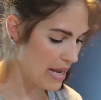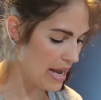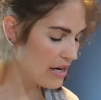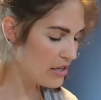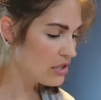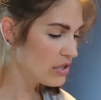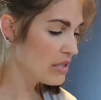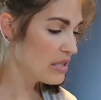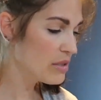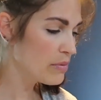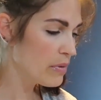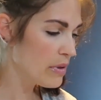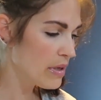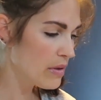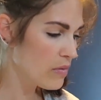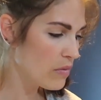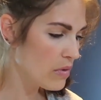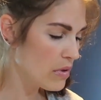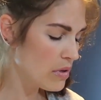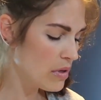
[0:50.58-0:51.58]
Actually, let's put
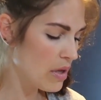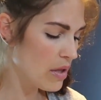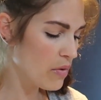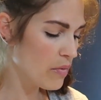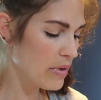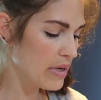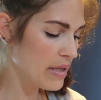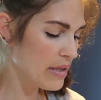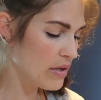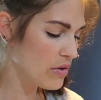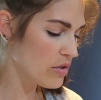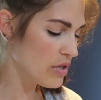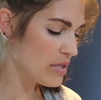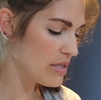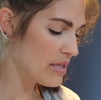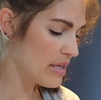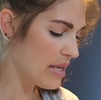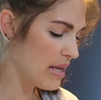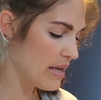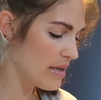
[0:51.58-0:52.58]
another one in there just
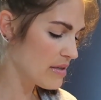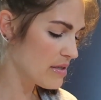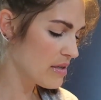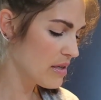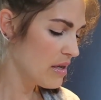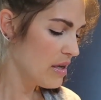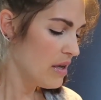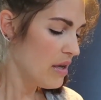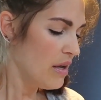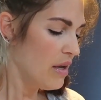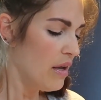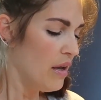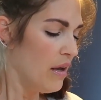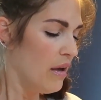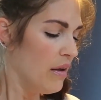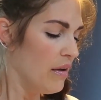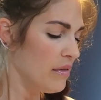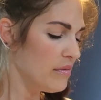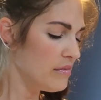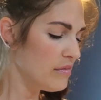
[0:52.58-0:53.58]
in case.
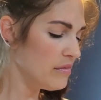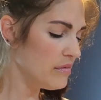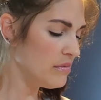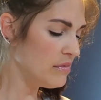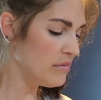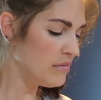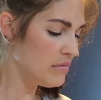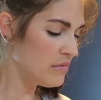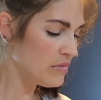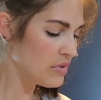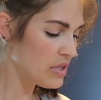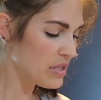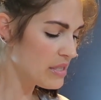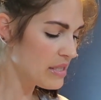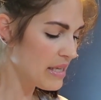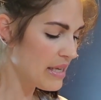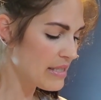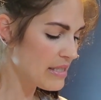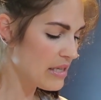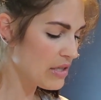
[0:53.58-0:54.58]
Just
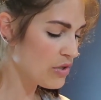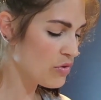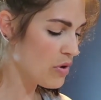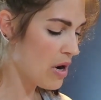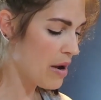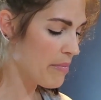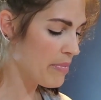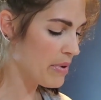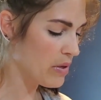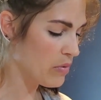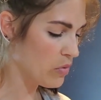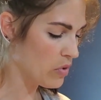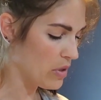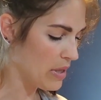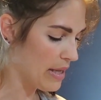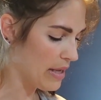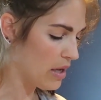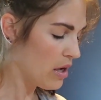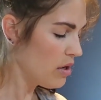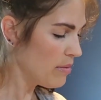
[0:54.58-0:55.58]
in case I drop it and we're
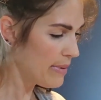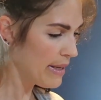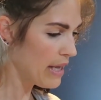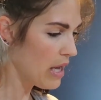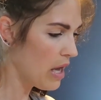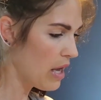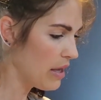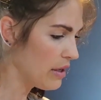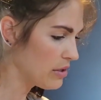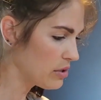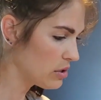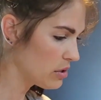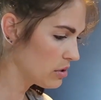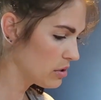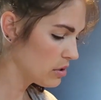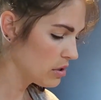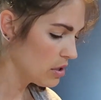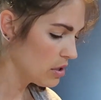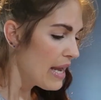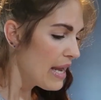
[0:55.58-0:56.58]
like, oh my gosh!
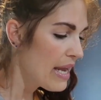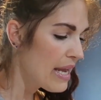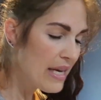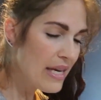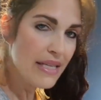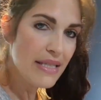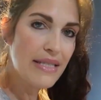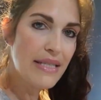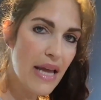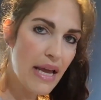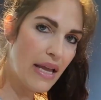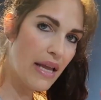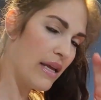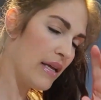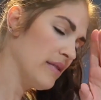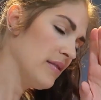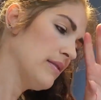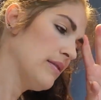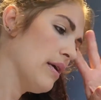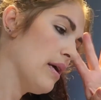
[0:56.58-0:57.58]
In a
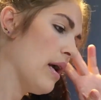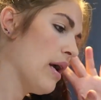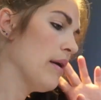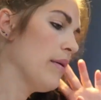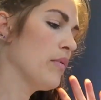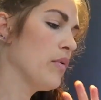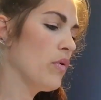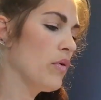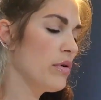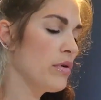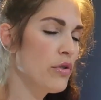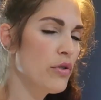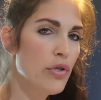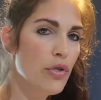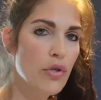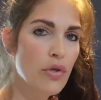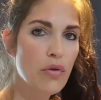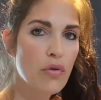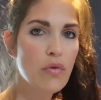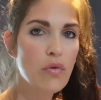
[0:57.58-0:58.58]
second, I'm going
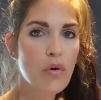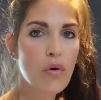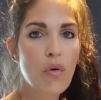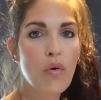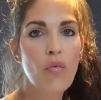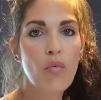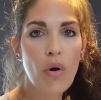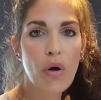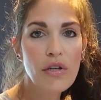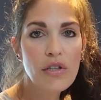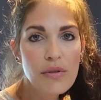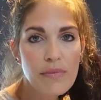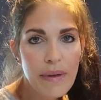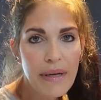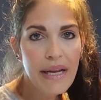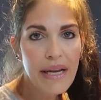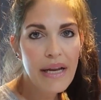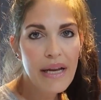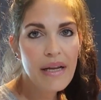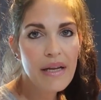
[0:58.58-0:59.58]
to wash my
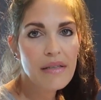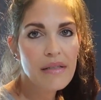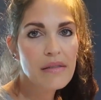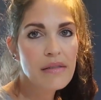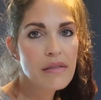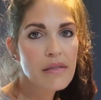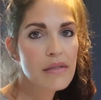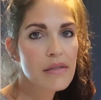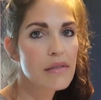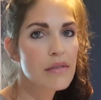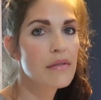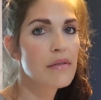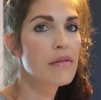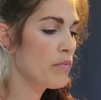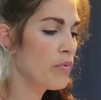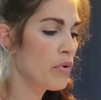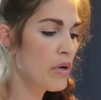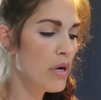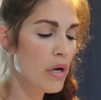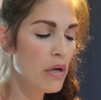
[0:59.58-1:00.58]
hands, to
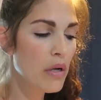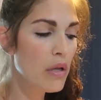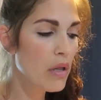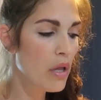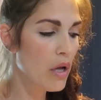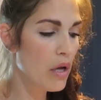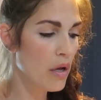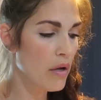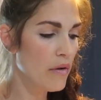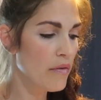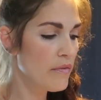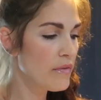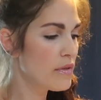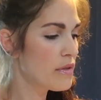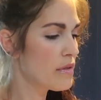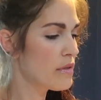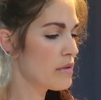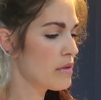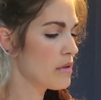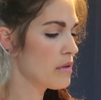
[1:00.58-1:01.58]
put on gloves,